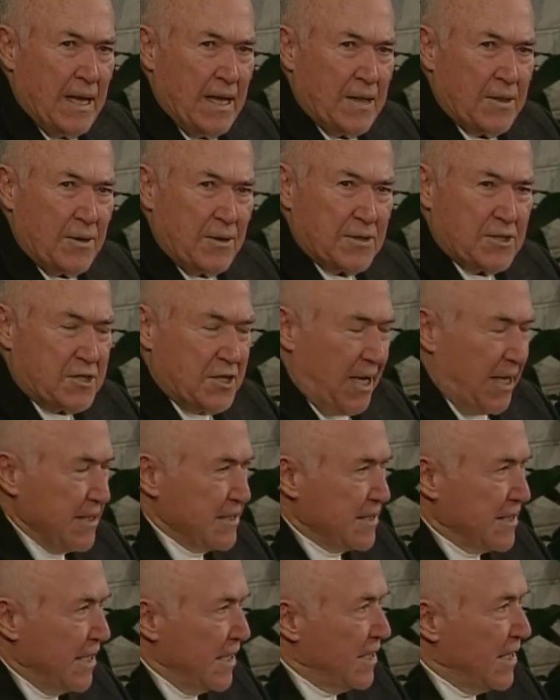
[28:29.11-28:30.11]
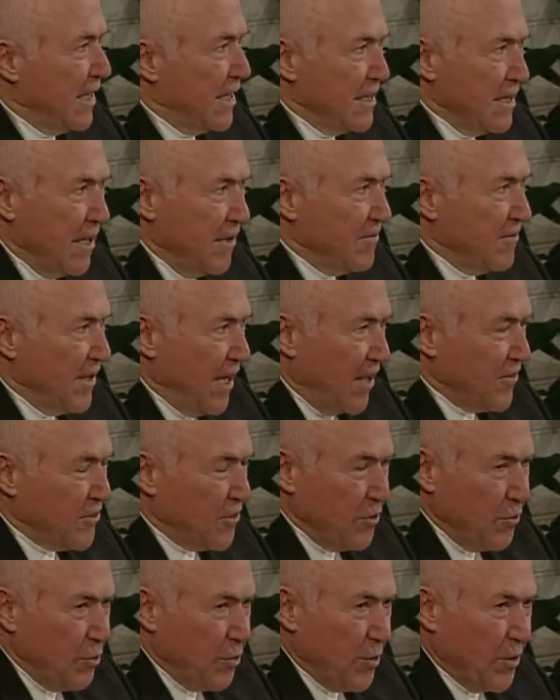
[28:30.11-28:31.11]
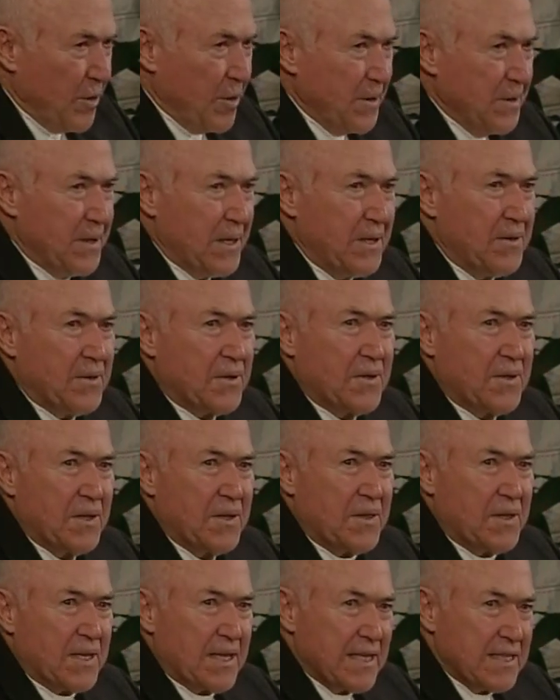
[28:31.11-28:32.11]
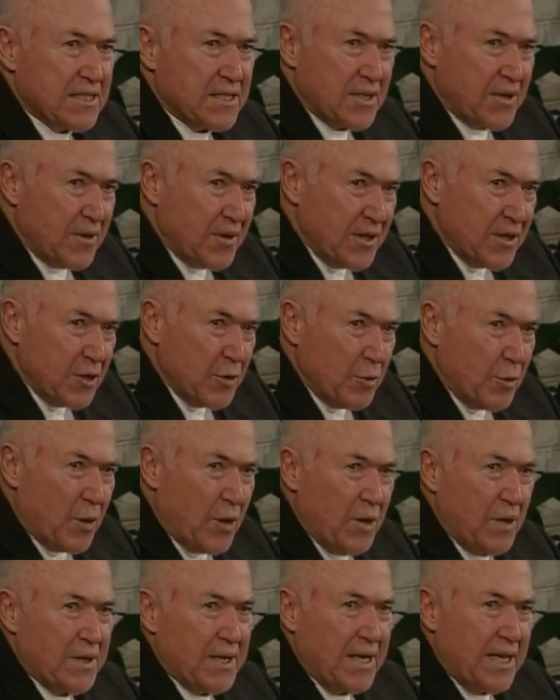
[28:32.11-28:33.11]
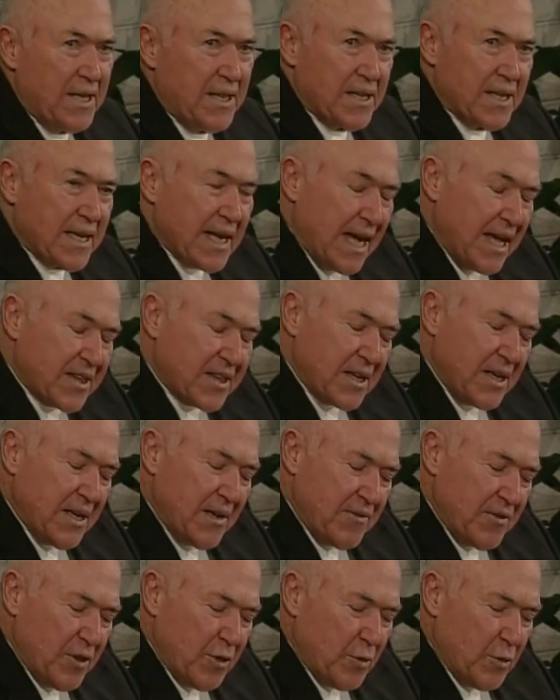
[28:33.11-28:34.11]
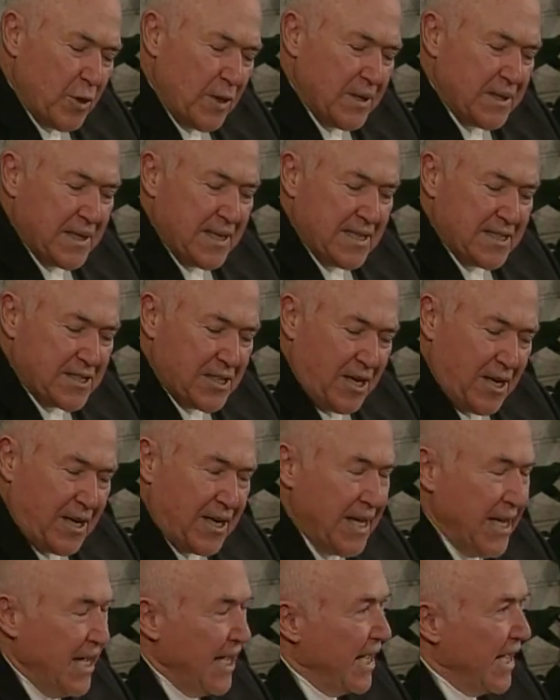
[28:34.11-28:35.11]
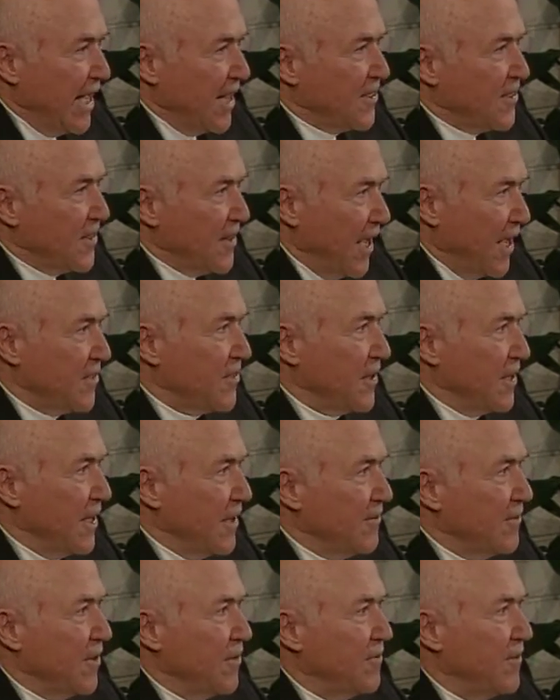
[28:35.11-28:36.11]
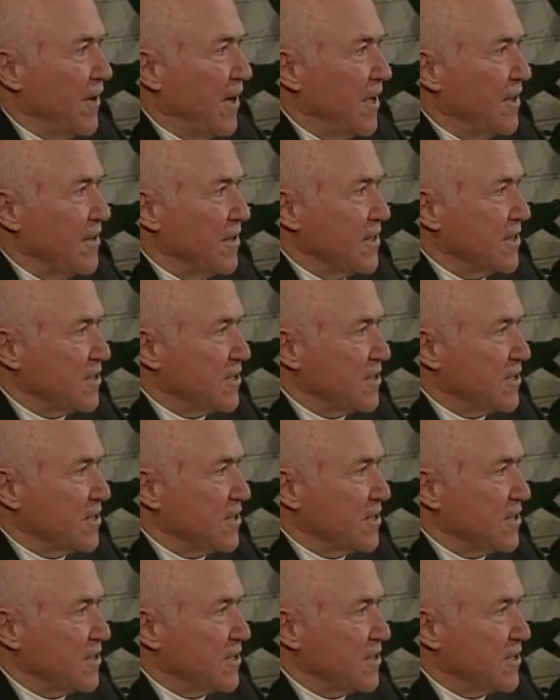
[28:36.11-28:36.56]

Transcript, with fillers: Though John said, Love not the world, neither the things that are in the world. He that hath the love of the world in his heart hath not the love of the Father.